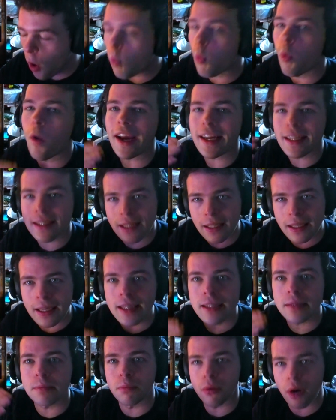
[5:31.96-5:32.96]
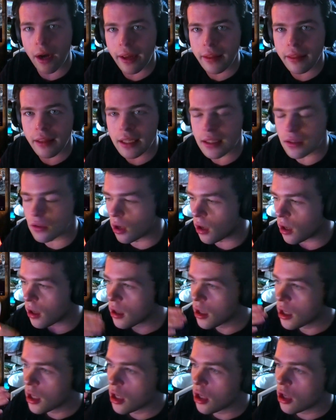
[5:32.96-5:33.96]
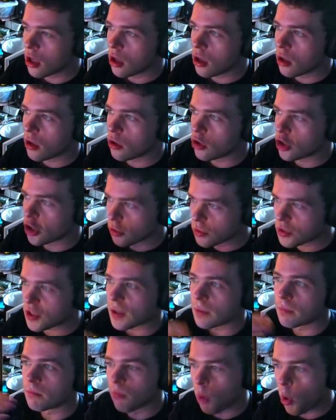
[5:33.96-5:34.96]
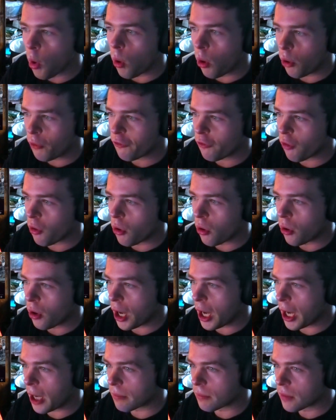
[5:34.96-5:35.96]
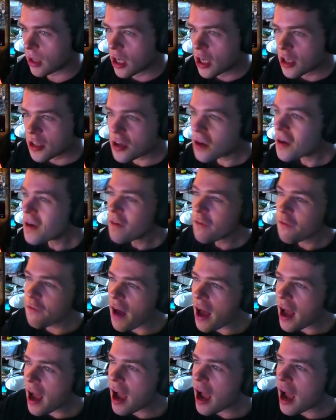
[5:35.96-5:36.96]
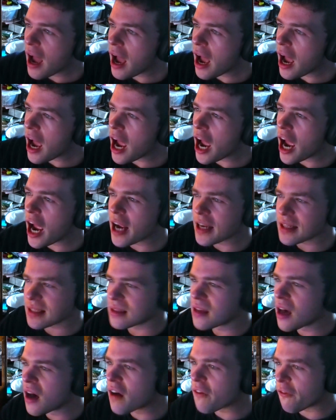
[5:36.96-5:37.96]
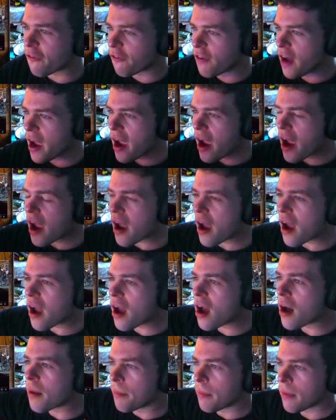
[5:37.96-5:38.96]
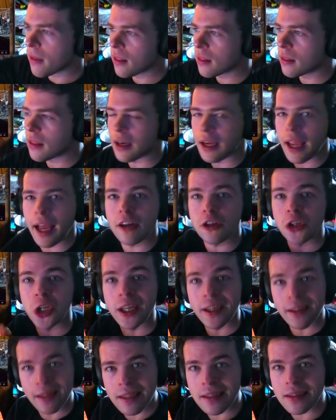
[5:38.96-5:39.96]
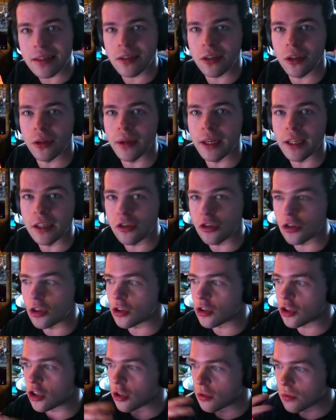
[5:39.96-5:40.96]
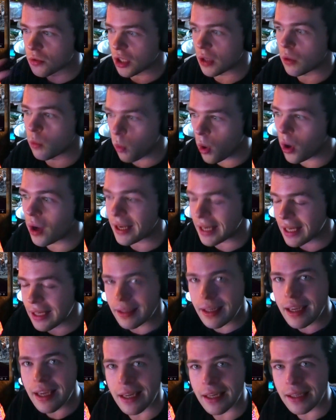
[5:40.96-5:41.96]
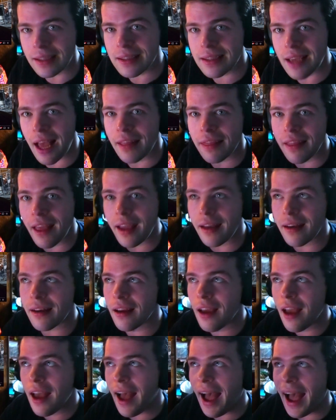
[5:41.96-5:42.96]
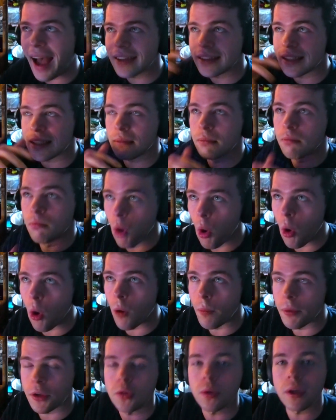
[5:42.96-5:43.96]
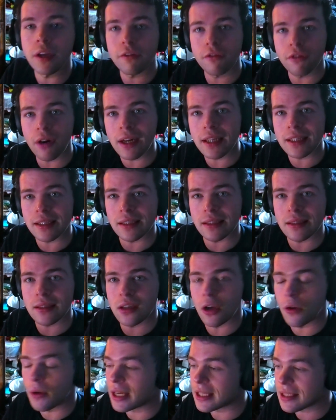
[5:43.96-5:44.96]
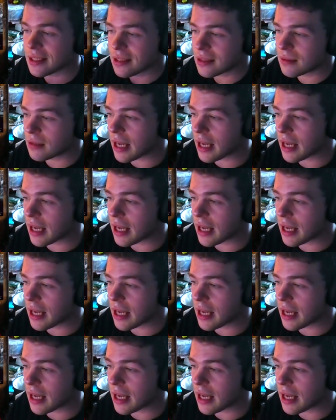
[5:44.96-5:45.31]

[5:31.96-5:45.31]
wasting his breath. He's not using more for to face the fear than he actually needs to. He's just using what he needs and then adding more between phrases. So his